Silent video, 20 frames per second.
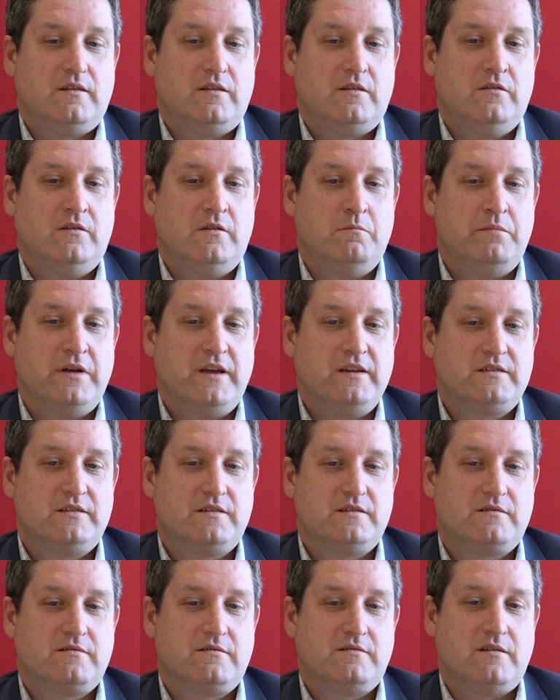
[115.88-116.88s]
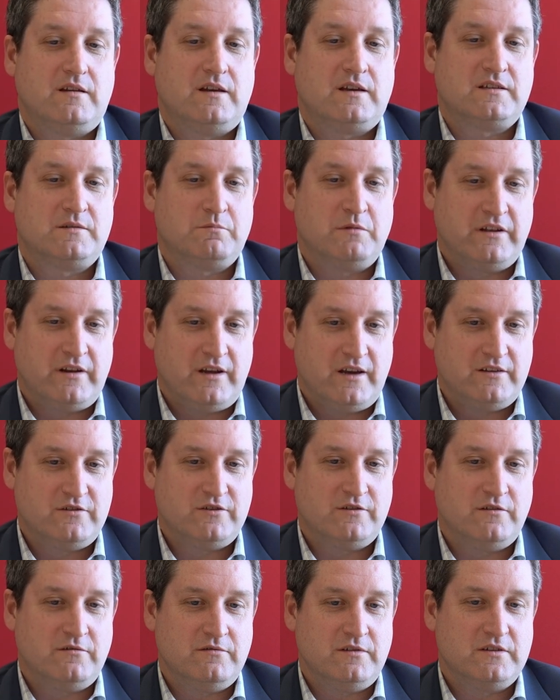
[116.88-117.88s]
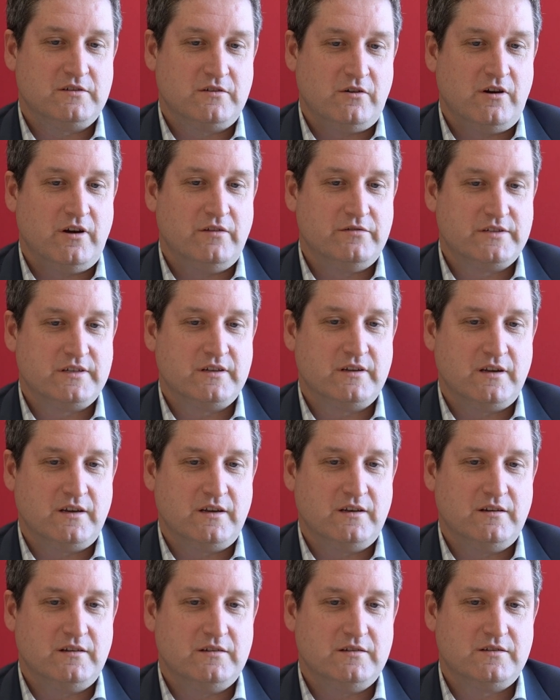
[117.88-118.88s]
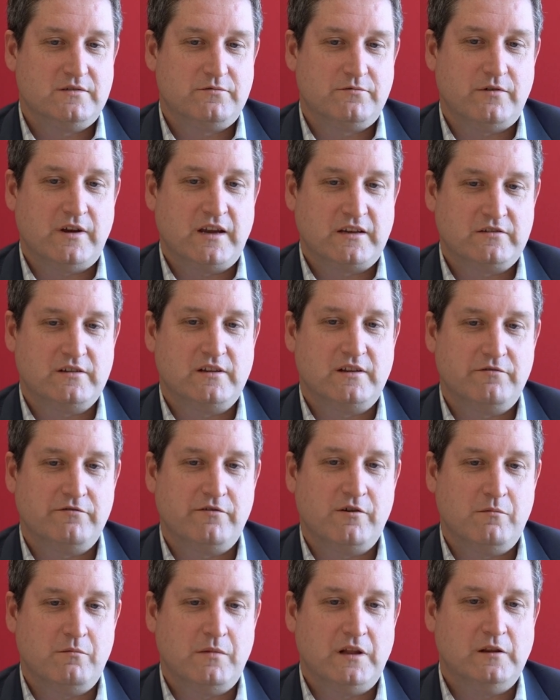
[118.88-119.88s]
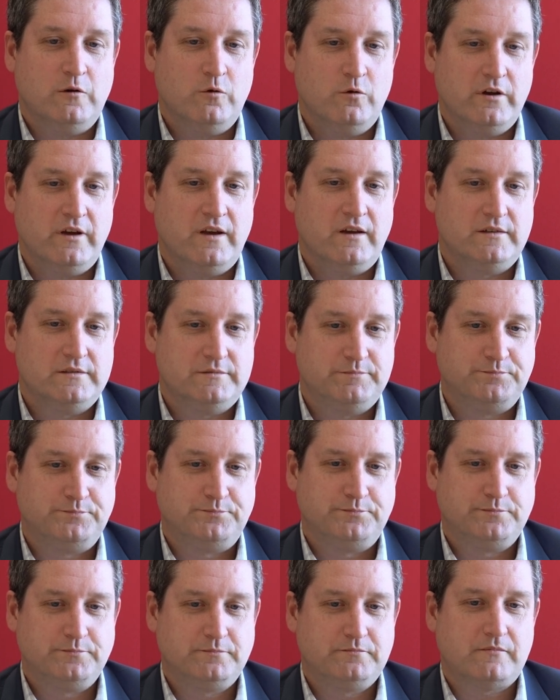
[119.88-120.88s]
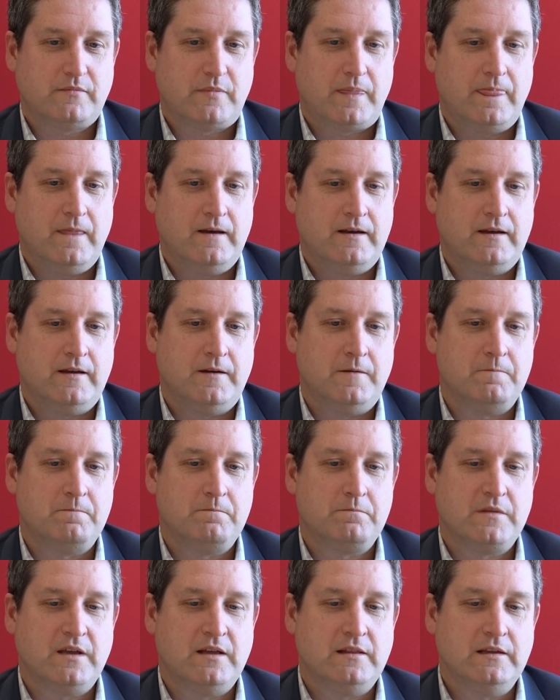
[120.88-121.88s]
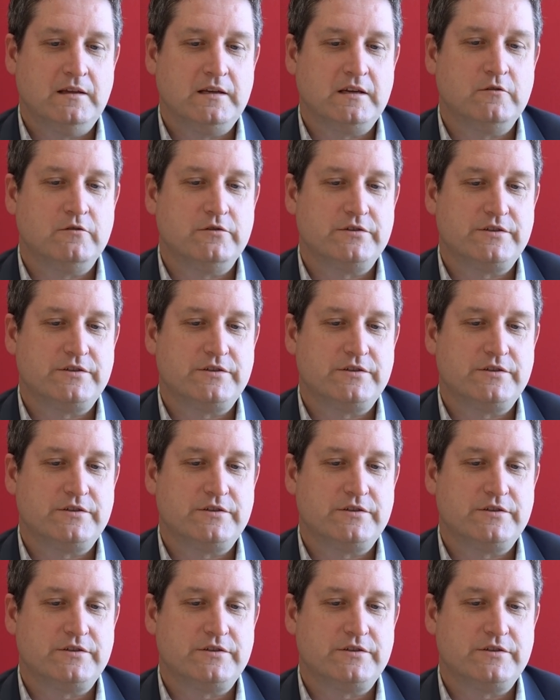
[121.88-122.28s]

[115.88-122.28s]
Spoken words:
The best explanation of this I've seen is actually from a lawyer, a legal